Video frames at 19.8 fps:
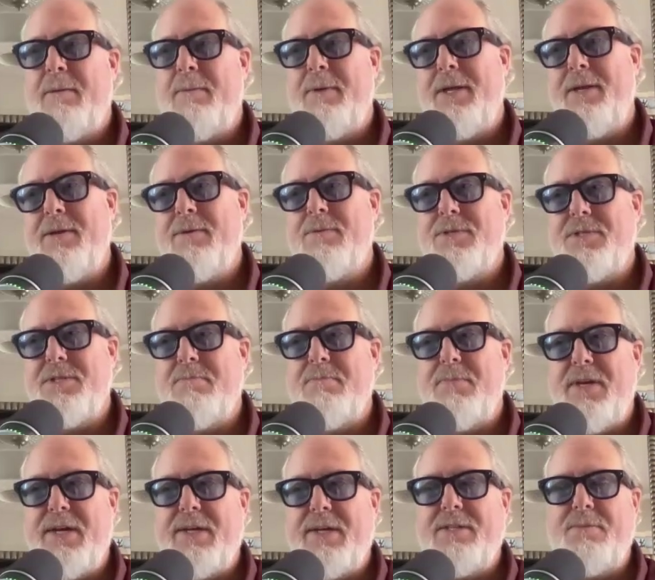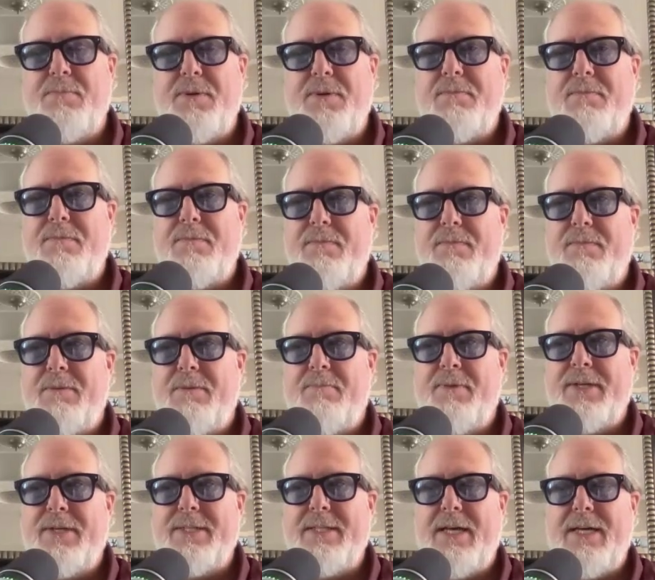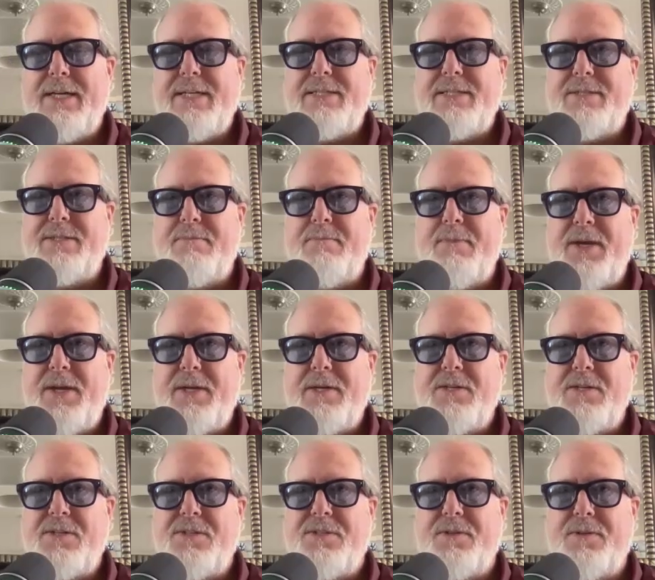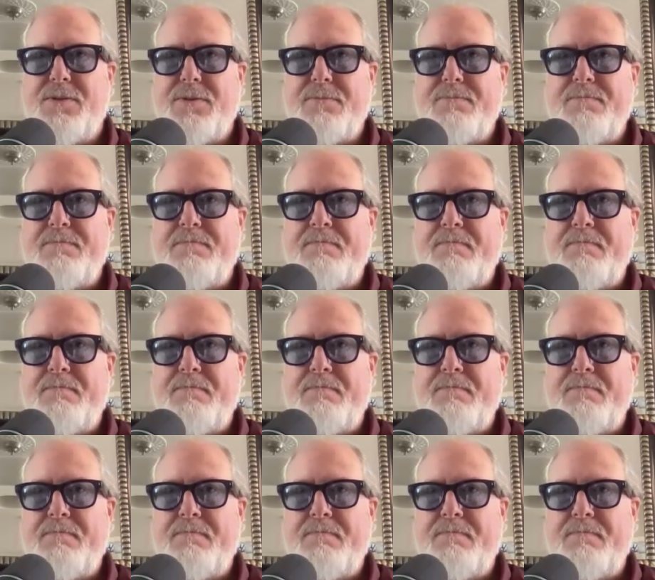I mean, it was a mix, but Bud Light's the main concern.